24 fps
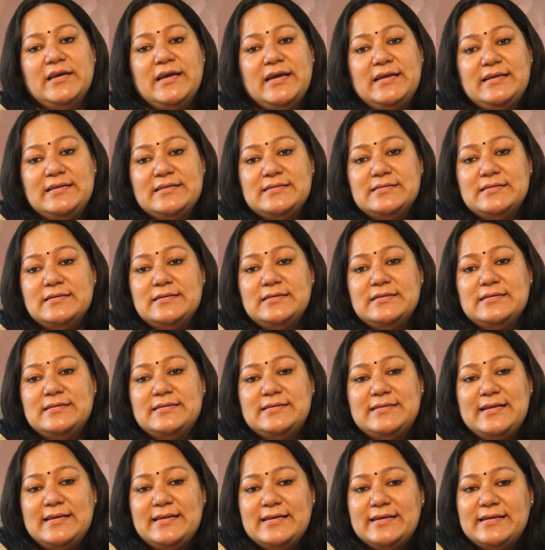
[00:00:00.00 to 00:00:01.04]
It is a
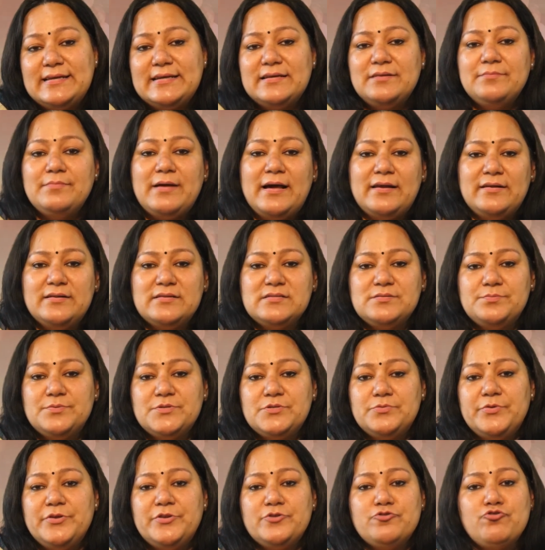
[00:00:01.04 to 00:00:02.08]
delicate balance
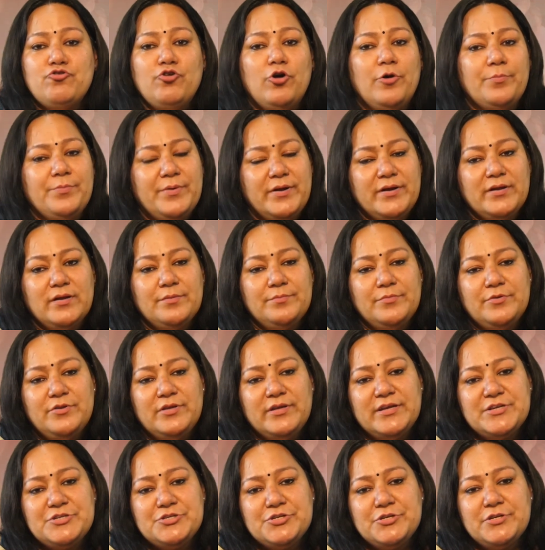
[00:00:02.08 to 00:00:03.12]
between corporate
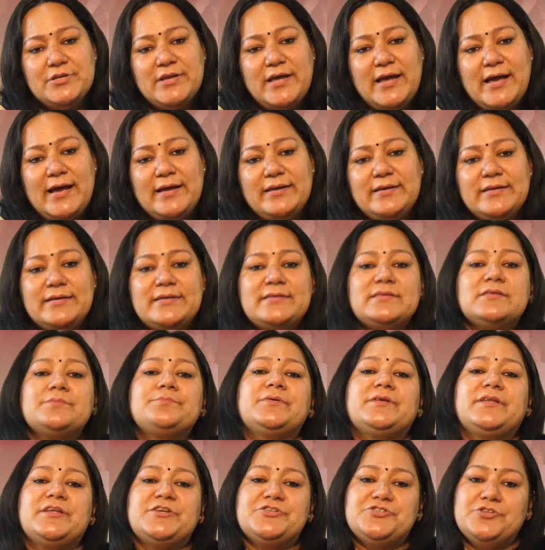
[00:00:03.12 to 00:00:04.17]
communication and
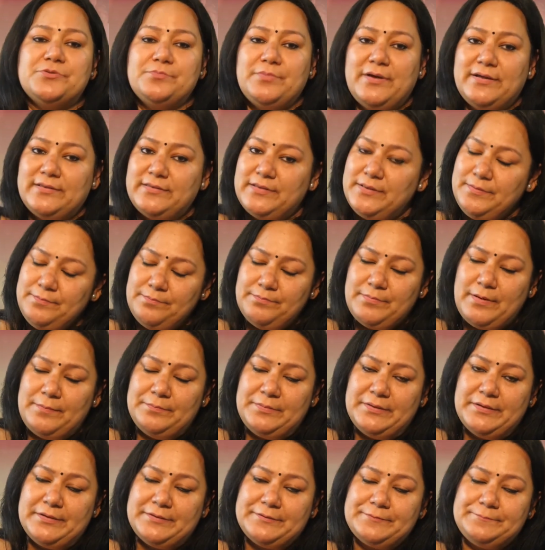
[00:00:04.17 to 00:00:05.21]
interpretation by the
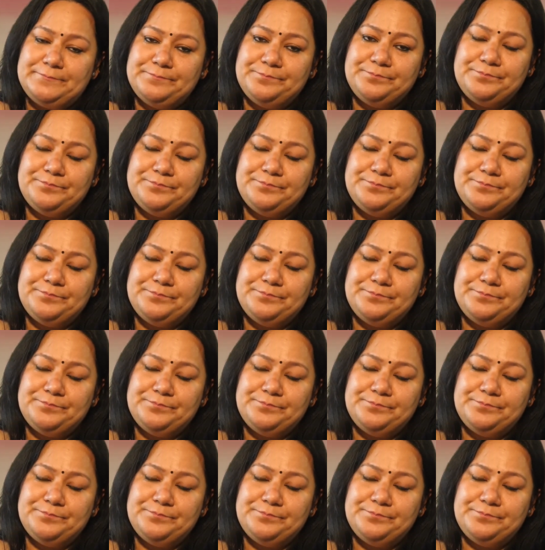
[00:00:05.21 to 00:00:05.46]
public.